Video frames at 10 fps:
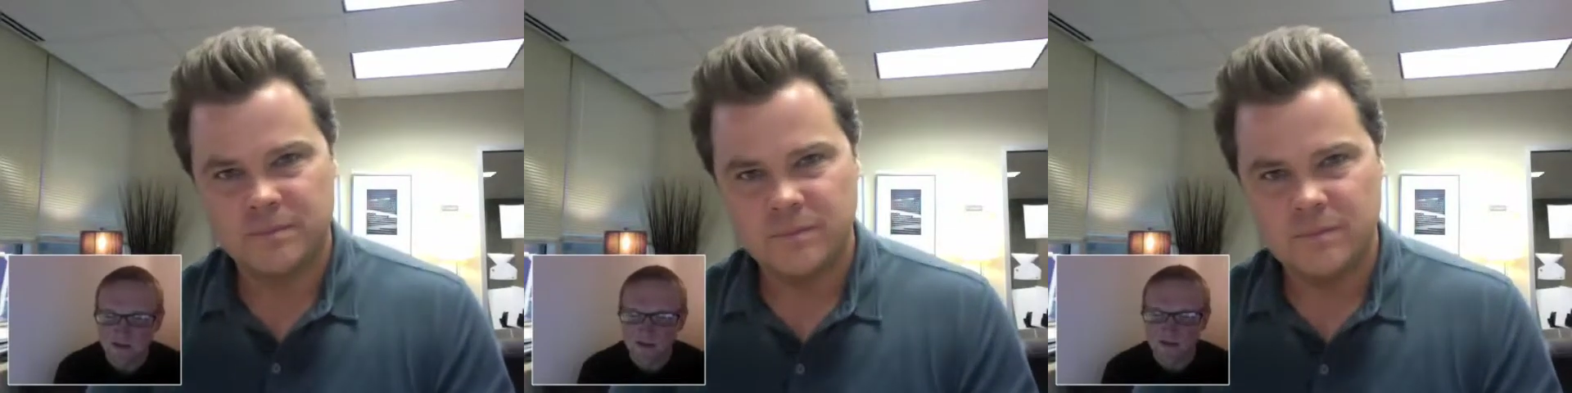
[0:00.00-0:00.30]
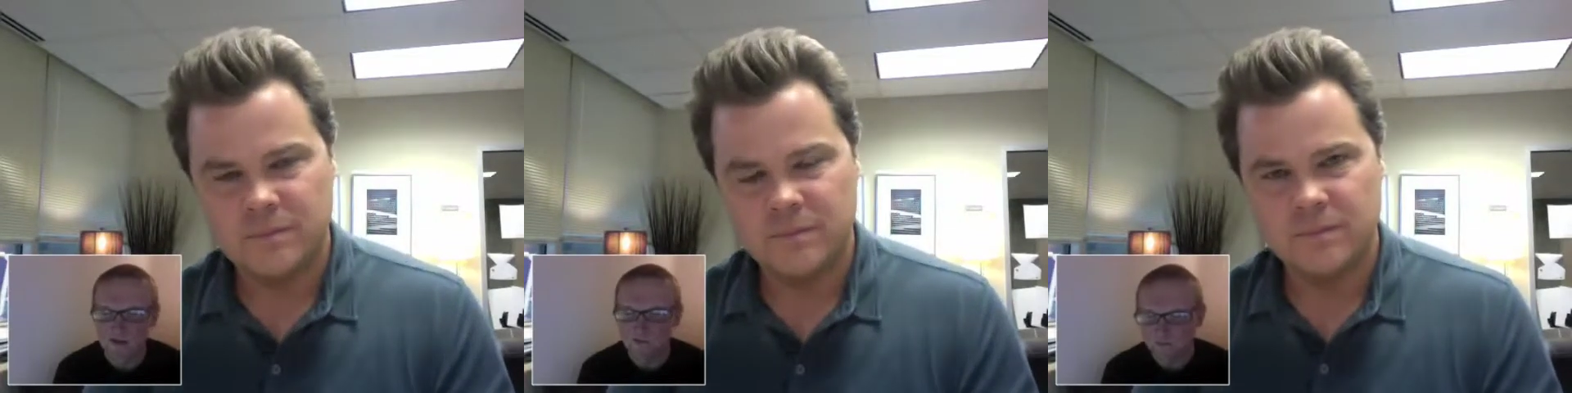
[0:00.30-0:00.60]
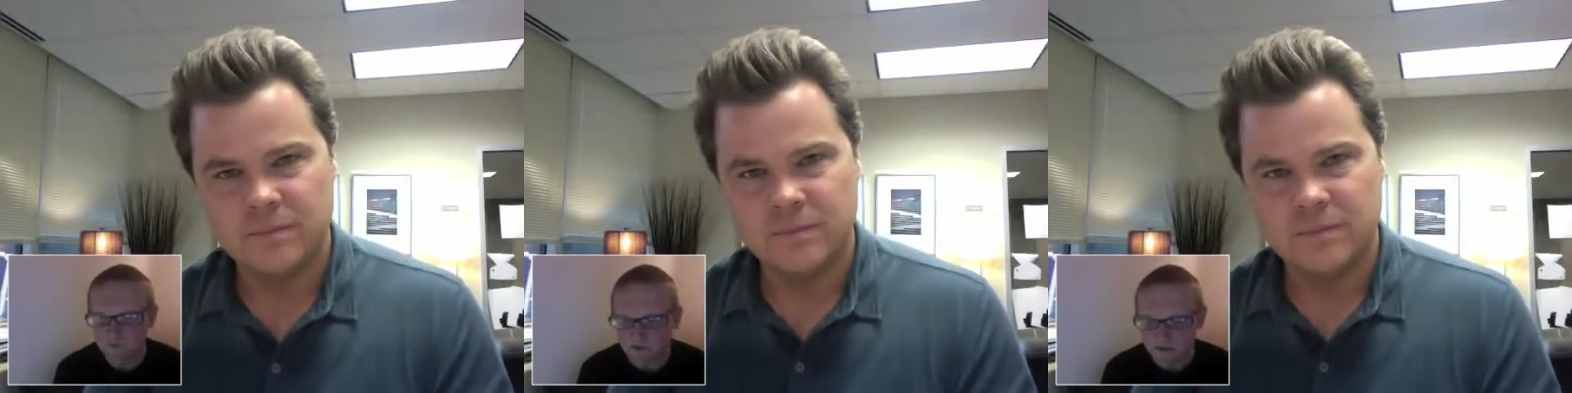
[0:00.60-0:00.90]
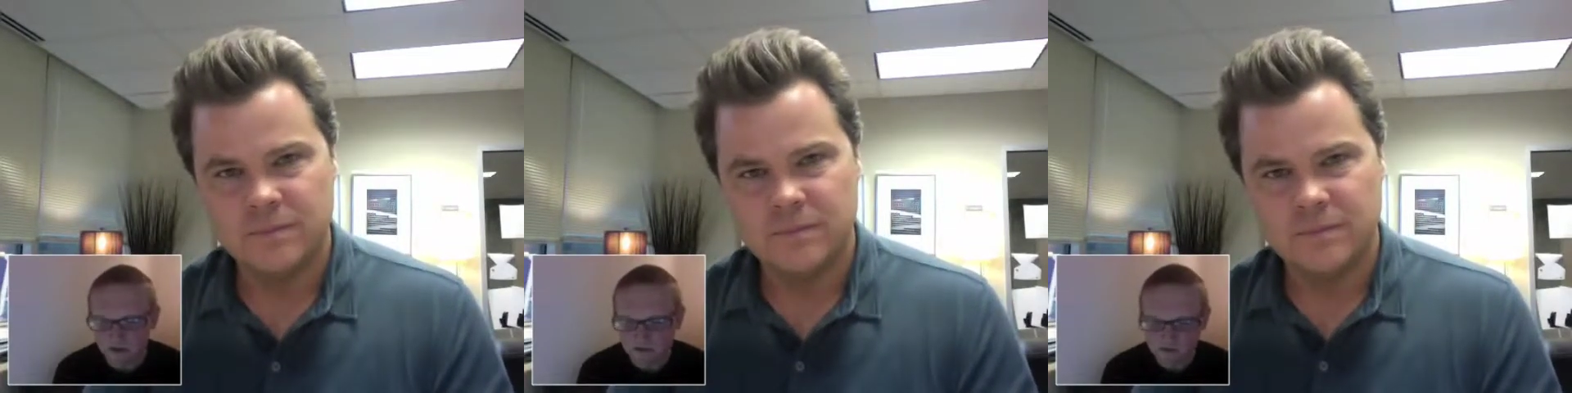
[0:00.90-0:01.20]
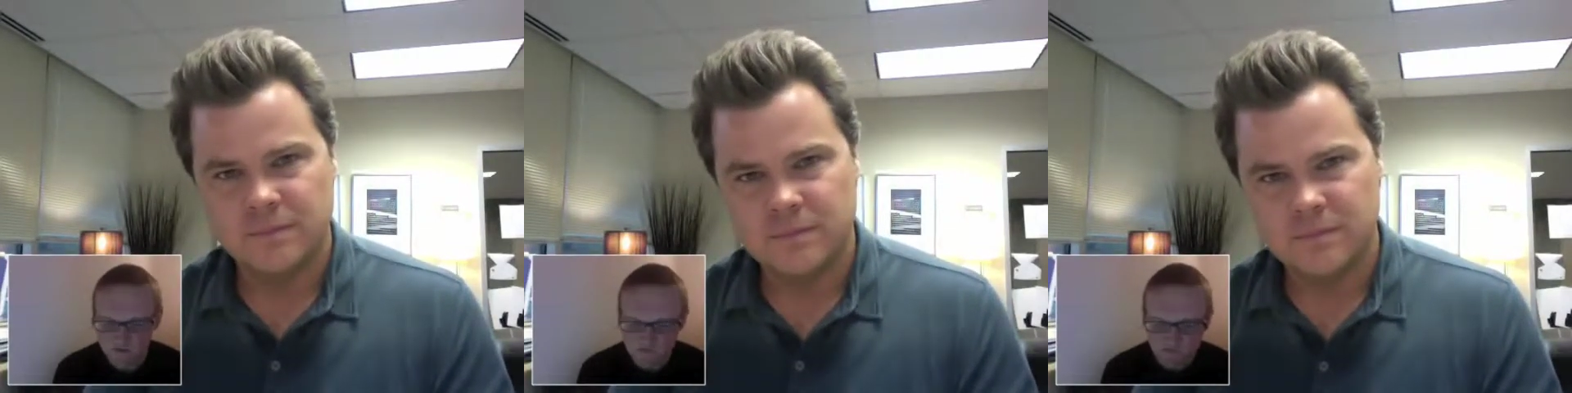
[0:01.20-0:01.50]
Speaker 1: Now
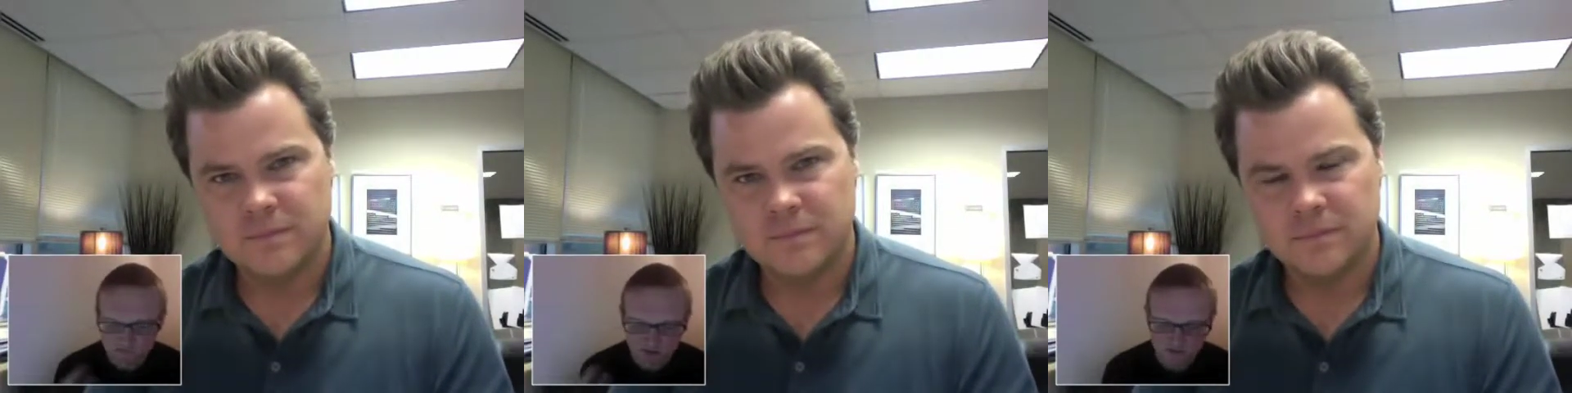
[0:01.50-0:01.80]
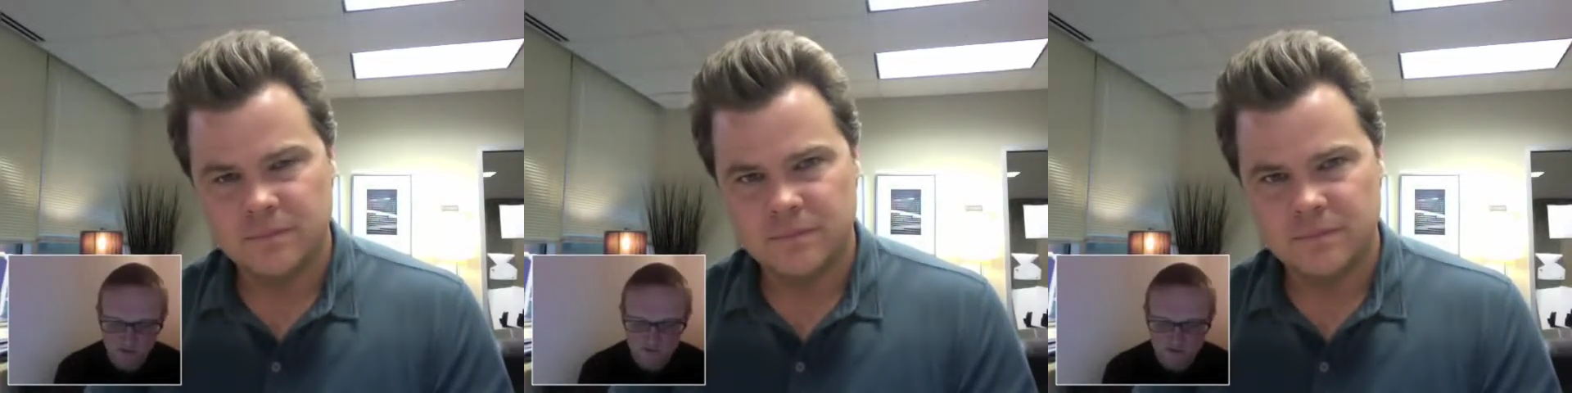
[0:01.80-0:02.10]
that you've done